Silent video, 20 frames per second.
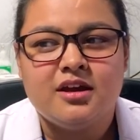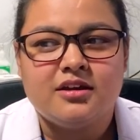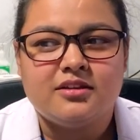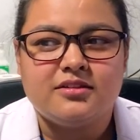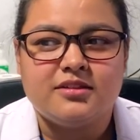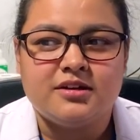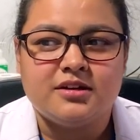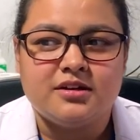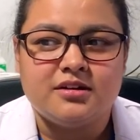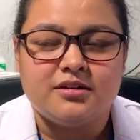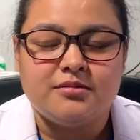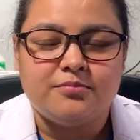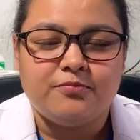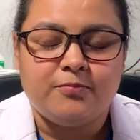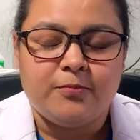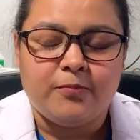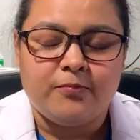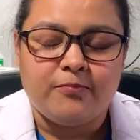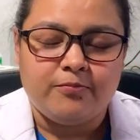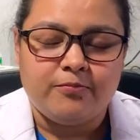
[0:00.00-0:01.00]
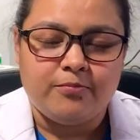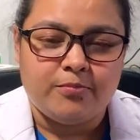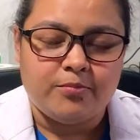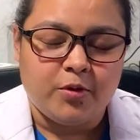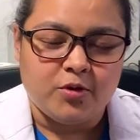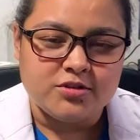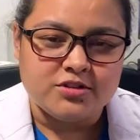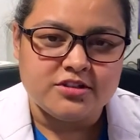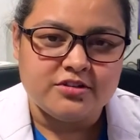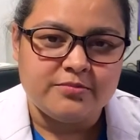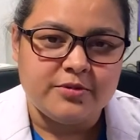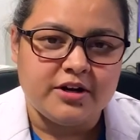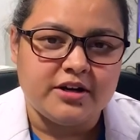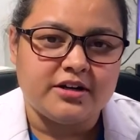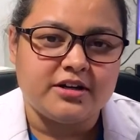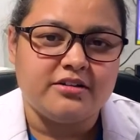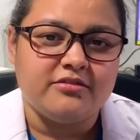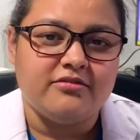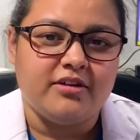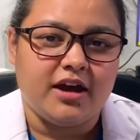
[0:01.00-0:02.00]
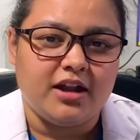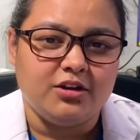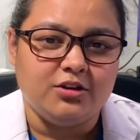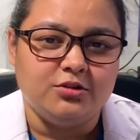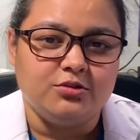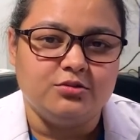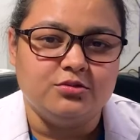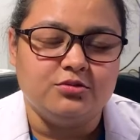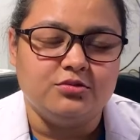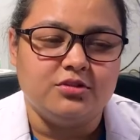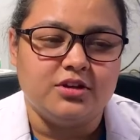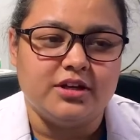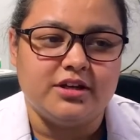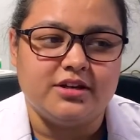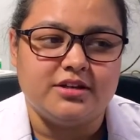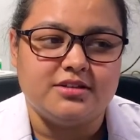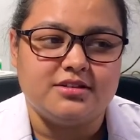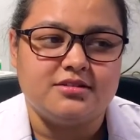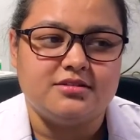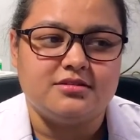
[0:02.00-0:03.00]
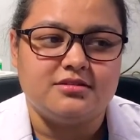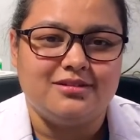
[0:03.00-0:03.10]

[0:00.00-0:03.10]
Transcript: The positive predictive value is